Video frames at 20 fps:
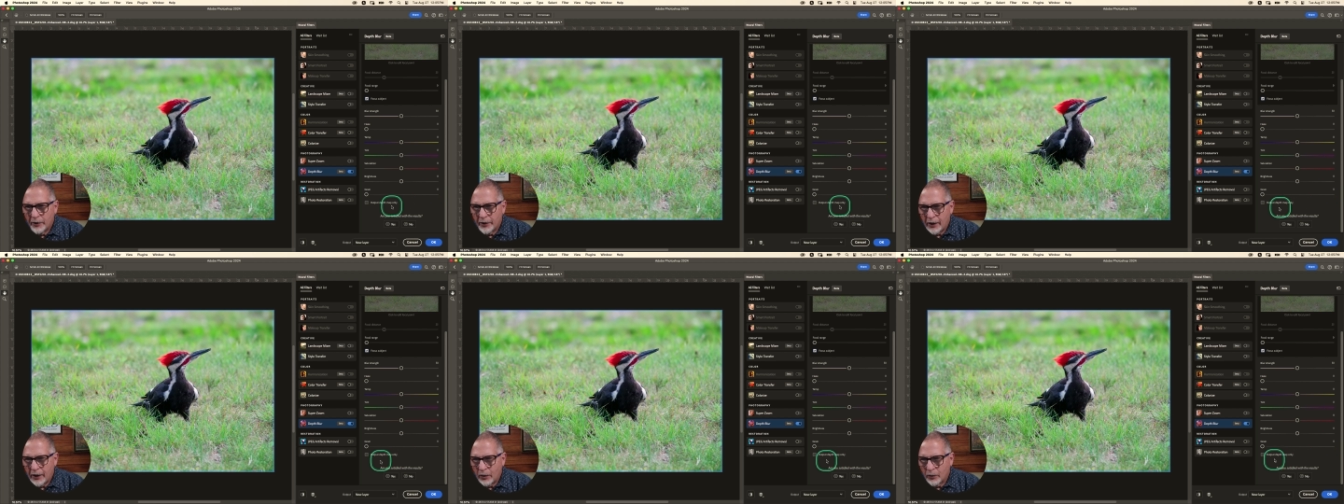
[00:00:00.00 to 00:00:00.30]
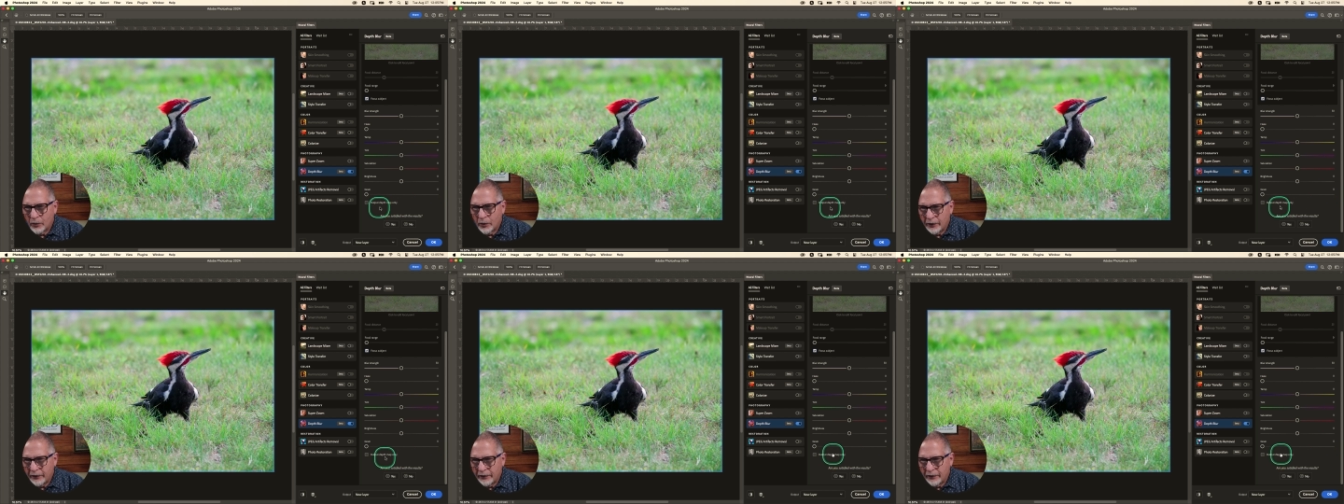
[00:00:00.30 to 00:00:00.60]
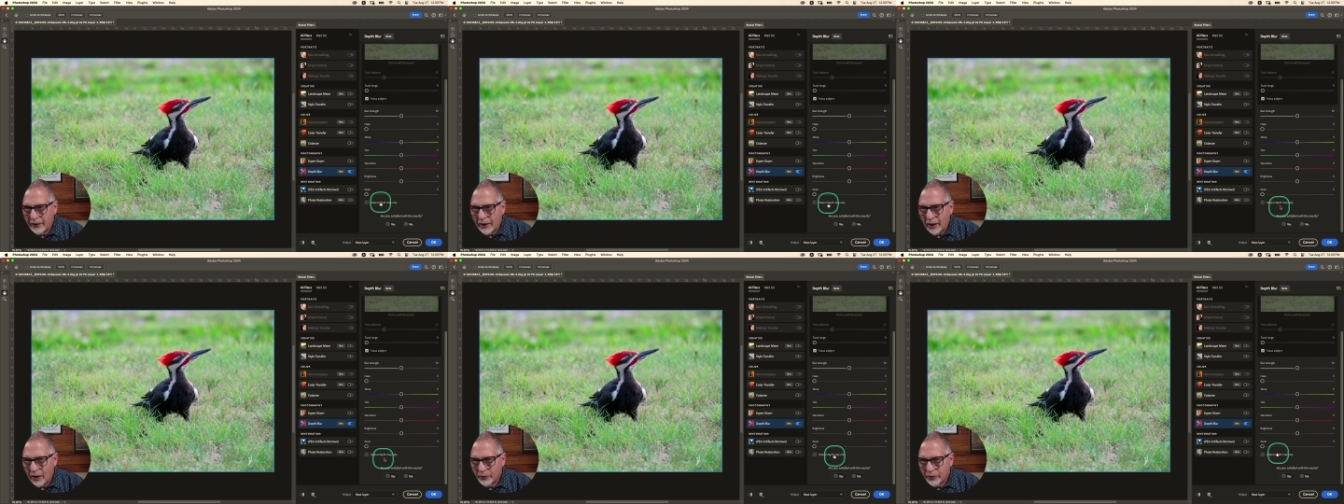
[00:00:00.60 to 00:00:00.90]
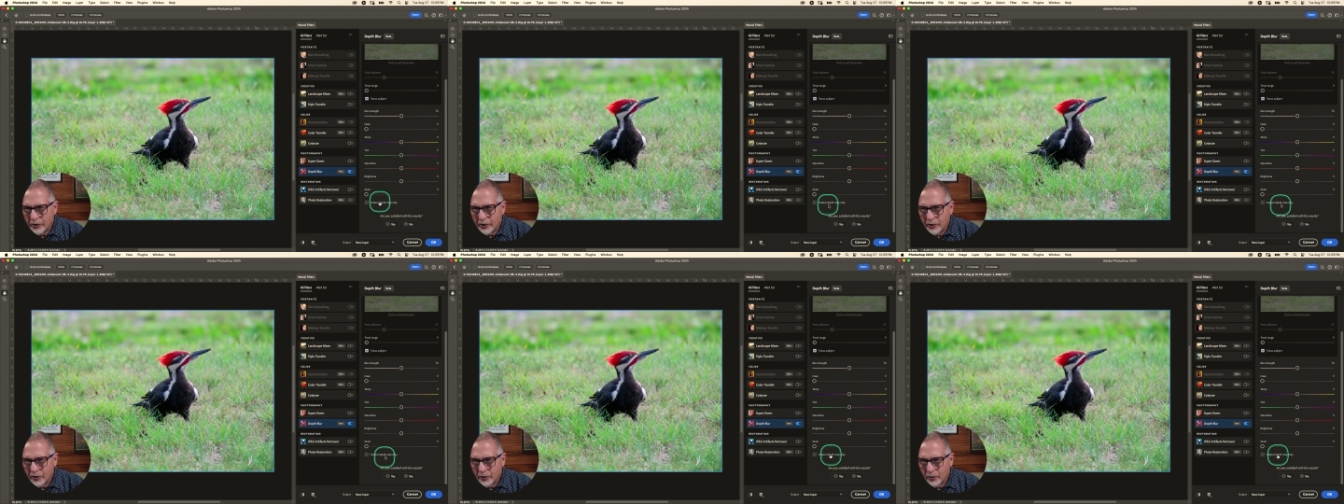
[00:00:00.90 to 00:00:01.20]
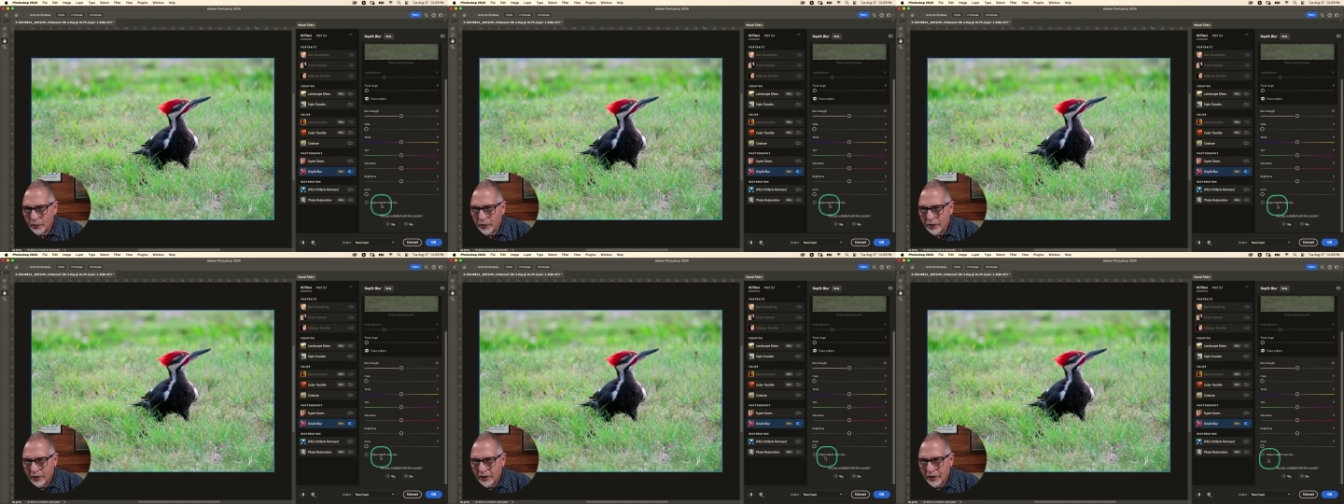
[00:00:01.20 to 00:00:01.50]
but down
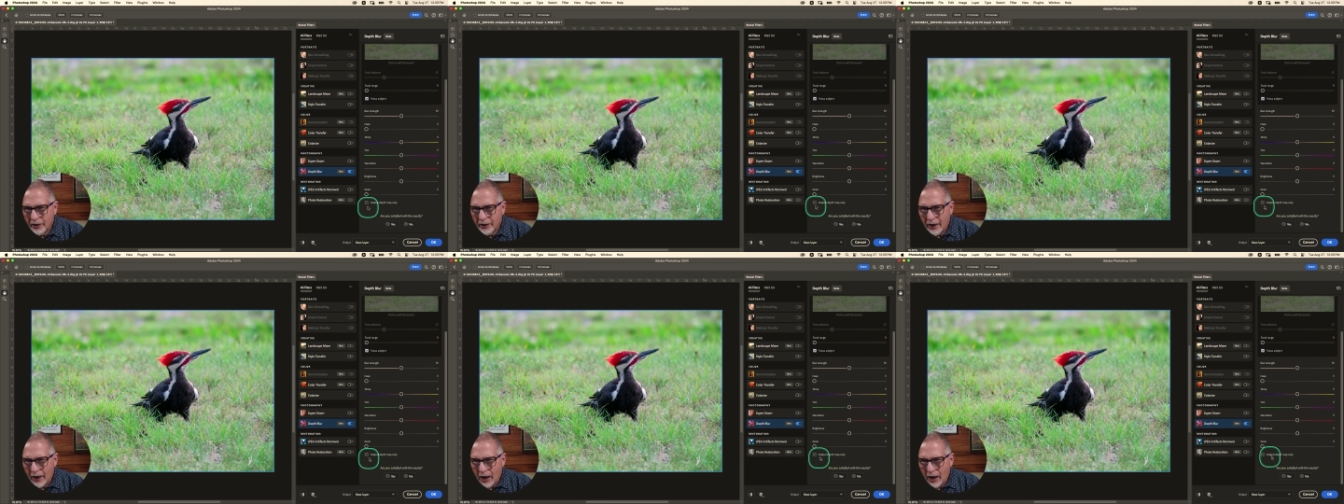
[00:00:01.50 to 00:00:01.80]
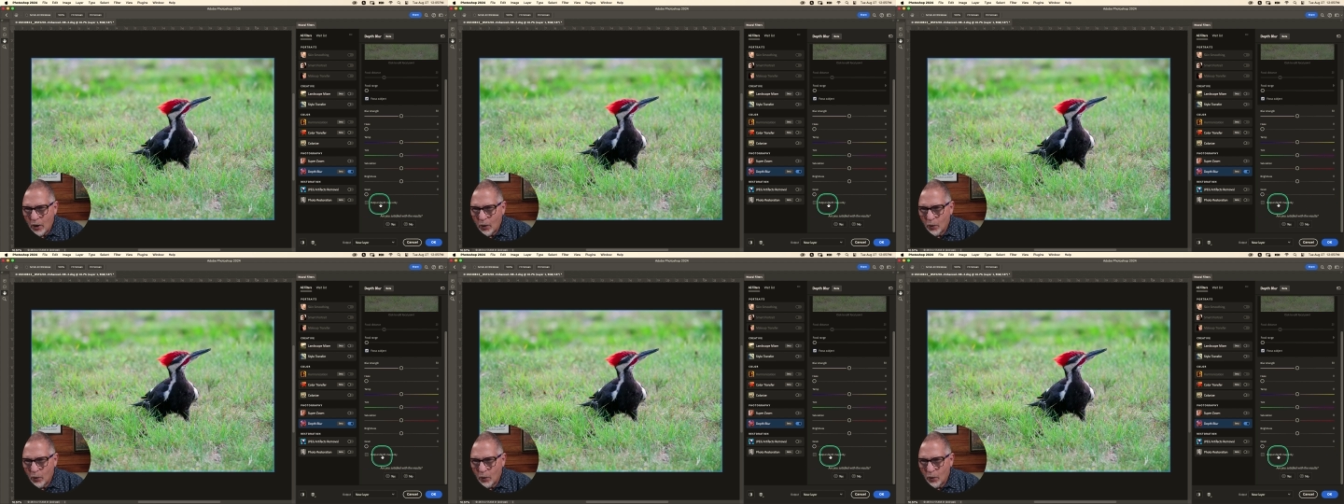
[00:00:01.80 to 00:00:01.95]
here we can